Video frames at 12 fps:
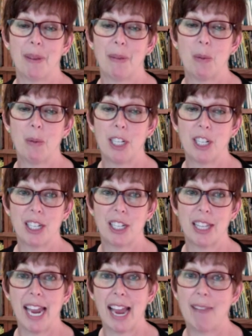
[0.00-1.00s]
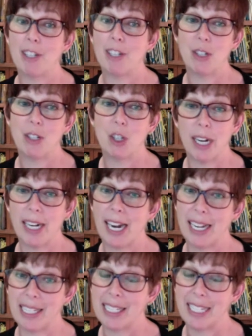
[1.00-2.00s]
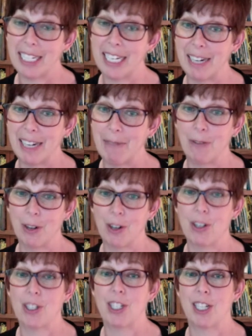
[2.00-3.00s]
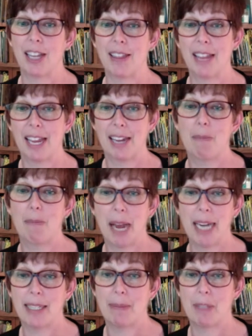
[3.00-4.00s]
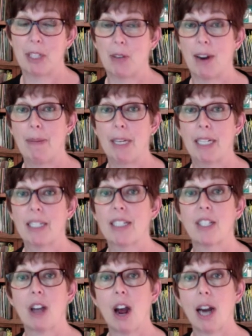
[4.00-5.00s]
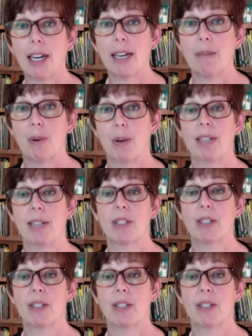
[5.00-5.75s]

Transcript: Which they have to join NCTE first, and then by subscribing to Talking Points,